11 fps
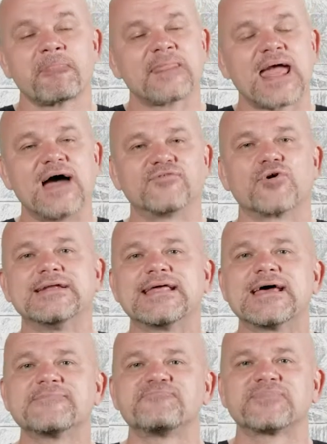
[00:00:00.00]
Have a great
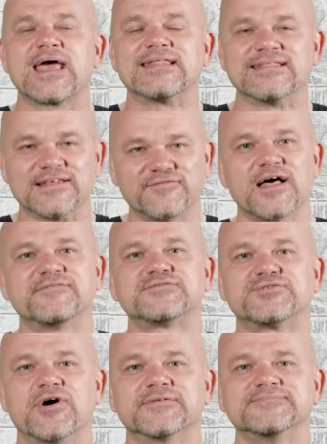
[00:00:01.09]
day and live life strong.